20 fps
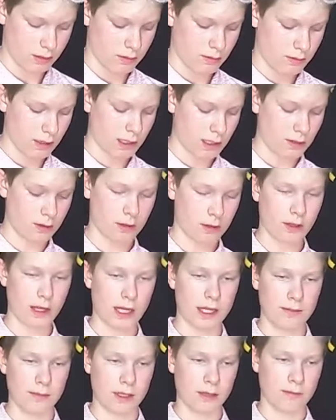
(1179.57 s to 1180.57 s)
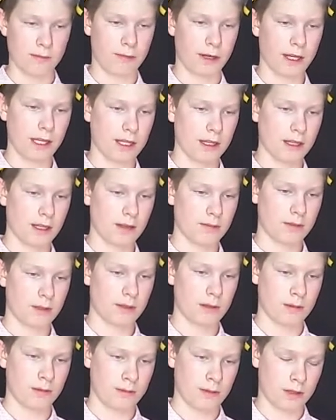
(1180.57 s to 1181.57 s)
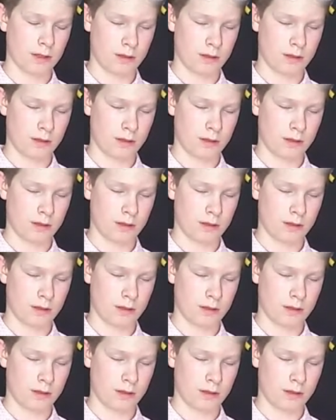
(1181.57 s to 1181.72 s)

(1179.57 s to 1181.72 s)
Man, there's a lot of me breaking up some.